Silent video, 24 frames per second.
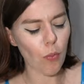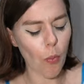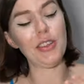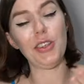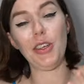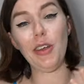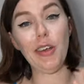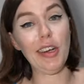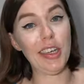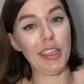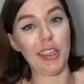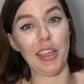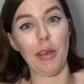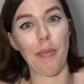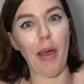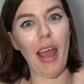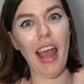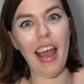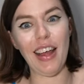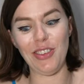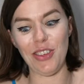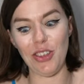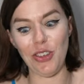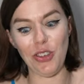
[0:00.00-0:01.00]
Seriously, my
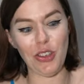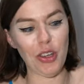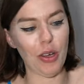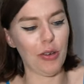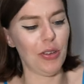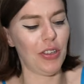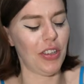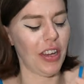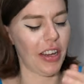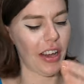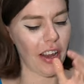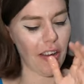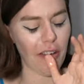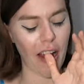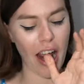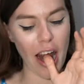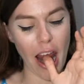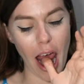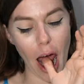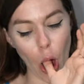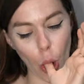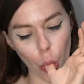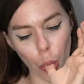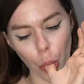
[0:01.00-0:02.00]
hands are so sticky right
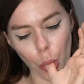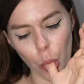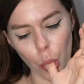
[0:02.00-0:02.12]
now.